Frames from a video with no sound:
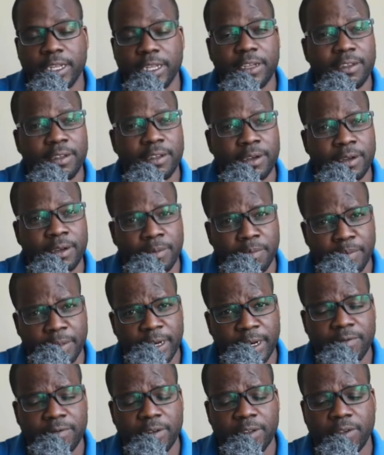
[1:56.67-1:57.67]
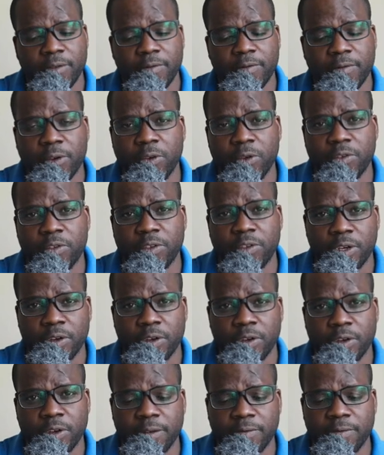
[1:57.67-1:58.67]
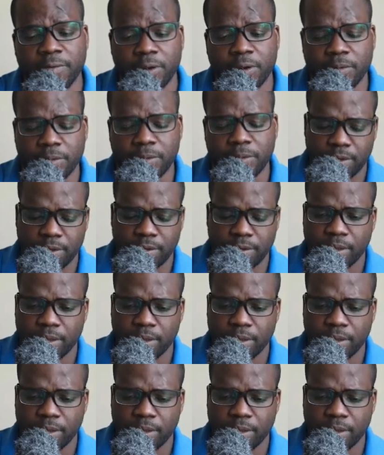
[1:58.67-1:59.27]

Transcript: That's the benefit of using Creative Commons.